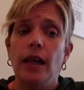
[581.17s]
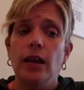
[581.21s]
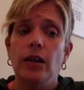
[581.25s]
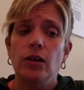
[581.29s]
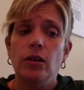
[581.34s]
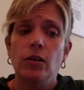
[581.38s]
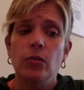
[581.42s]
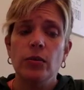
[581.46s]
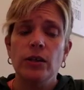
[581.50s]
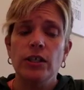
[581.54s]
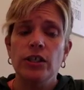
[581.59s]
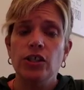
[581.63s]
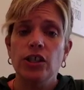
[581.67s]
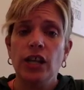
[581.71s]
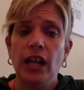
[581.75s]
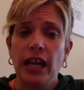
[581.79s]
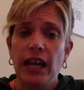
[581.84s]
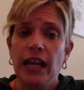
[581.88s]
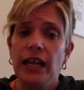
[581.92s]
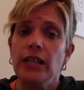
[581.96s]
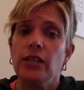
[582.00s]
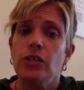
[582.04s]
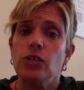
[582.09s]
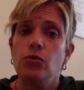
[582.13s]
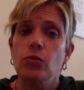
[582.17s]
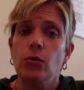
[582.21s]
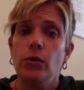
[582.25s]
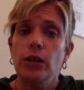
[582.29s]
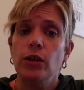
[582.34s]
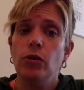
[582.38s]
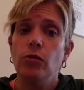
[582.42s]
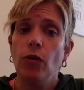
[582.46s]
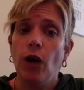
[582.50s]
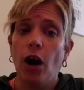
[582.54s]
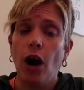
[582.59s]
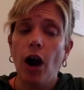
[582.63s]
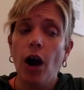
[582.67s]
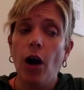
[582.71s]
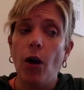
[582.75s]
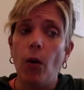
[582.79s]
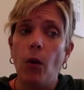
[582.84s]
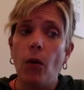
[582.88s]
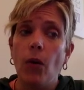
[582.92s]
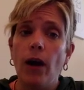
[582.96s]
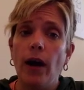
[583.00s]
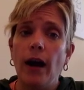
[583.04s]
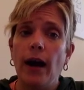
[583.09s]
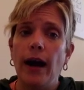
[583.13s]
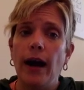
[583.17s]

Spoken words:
We change, we grow.